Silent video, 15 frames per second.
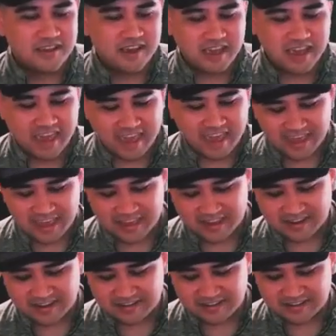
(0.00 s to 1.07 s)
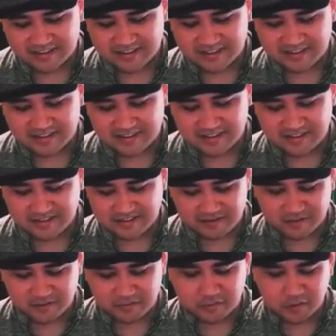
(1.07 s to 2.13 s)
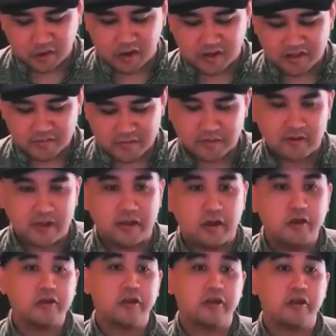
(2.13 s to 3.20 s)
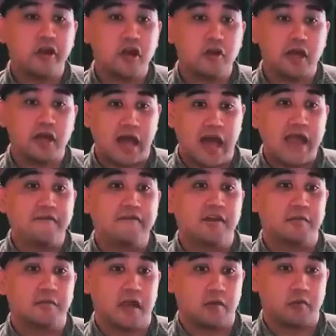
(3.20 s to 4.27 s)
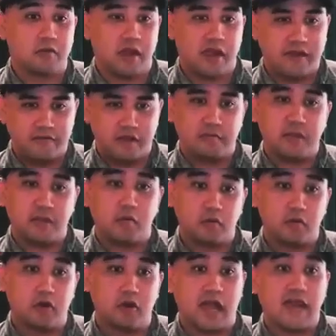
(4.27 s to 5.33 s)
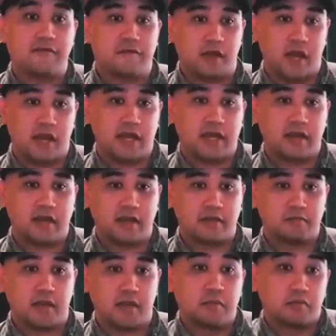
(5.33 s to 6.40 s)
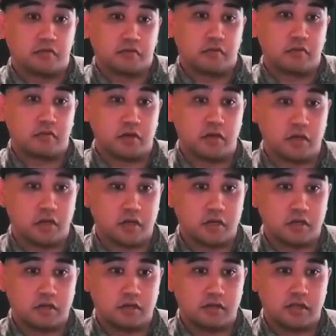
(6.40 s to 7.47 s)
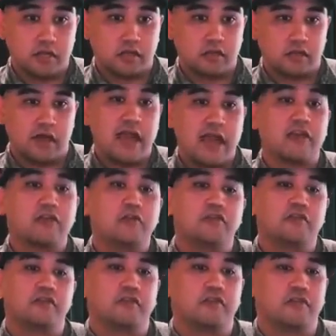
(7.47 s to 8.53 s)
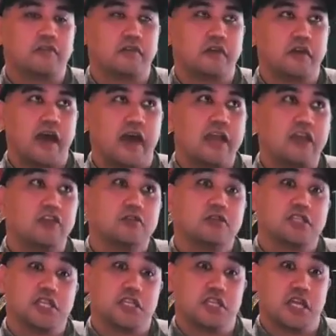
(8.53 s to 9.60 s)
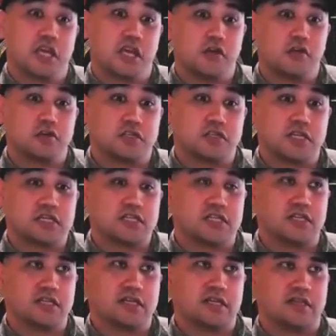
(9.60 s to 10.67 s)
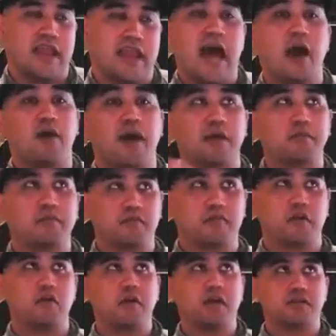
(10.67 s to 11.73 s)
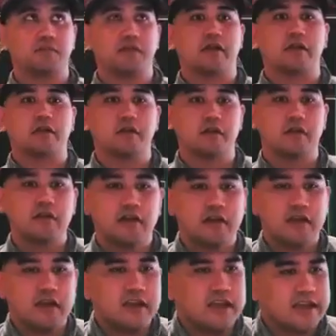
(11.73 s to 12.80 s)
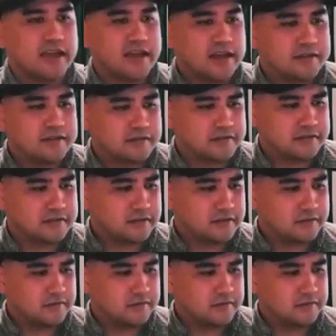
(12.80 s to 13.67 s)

And you know, if you call them out, they're like, oh no, like I've done my work, I've got it, I'm so good. Like I used to think, and like now I'm so much better. And it's just like